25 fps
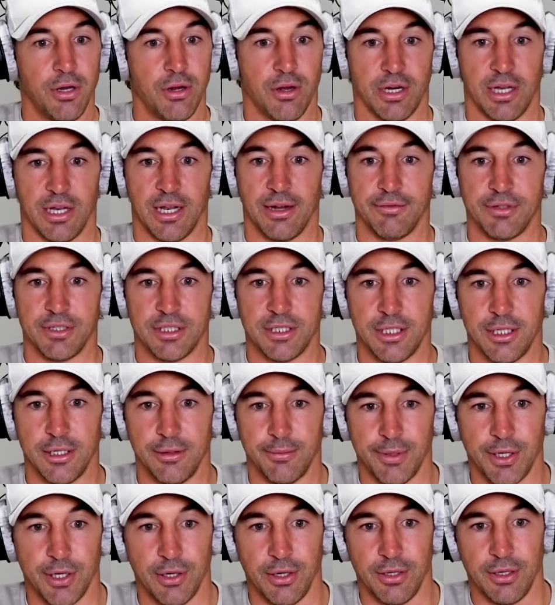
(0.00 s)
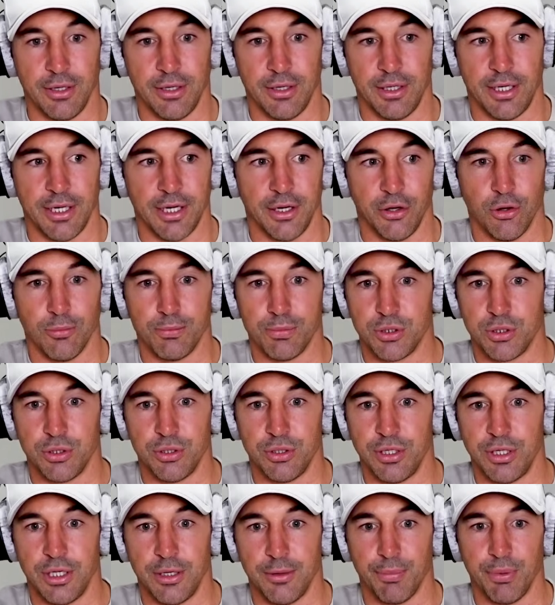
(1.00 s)
I'd love to see him get an
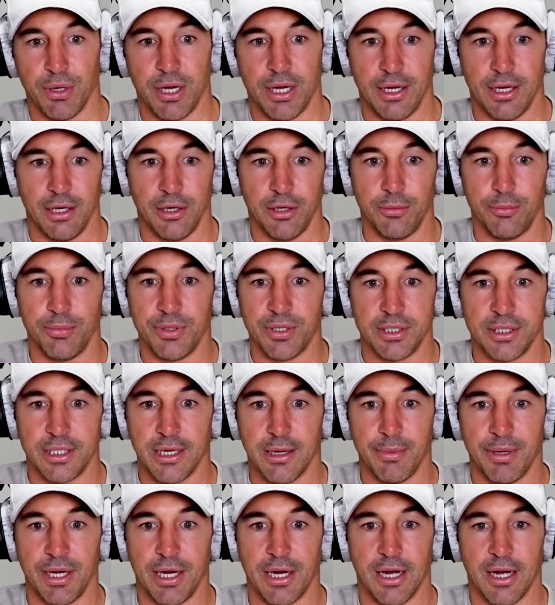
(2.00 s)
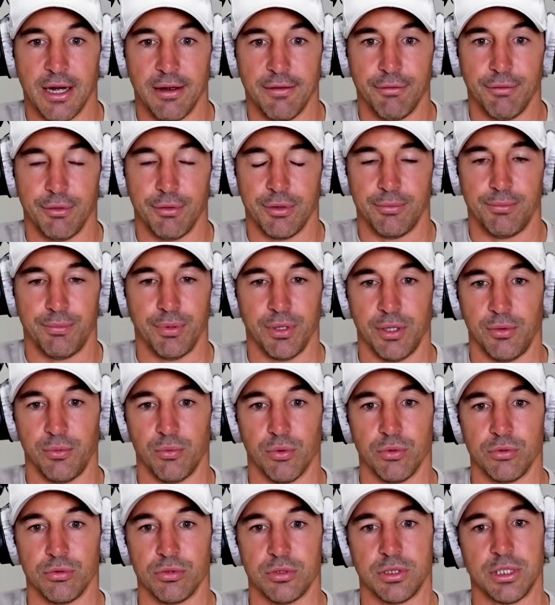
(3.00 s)
opportunity to play a little bit of dummy half when Billy
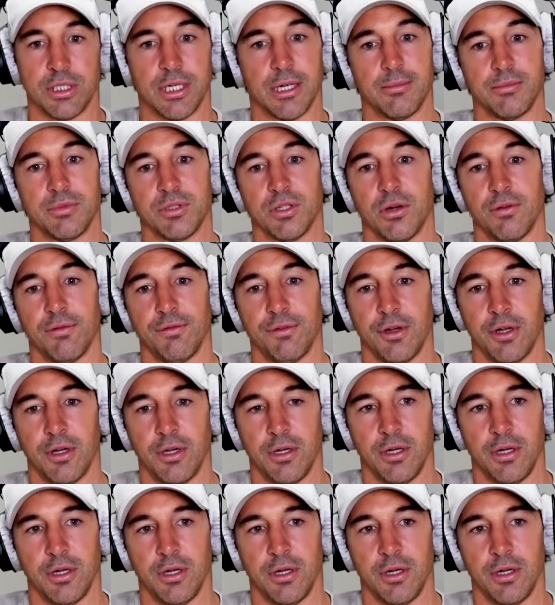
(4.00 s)
Walters comes off.